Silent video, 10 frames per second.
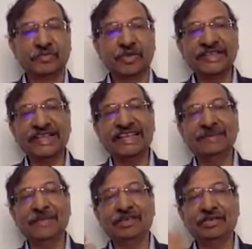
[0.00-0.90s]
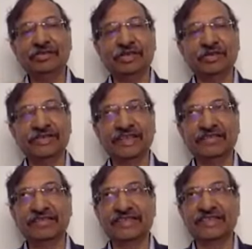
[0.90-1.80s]
What is the elements of your own
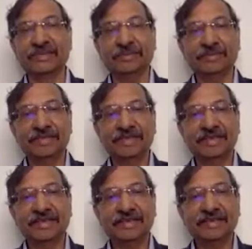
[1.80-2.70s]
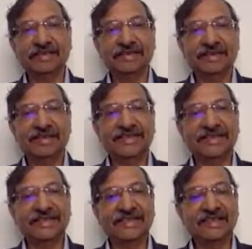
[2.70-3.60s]
self-leadership is a
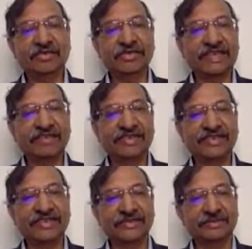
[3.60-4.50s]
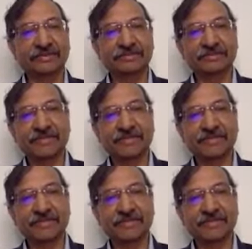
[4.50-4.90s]
design thinking for self-leadership.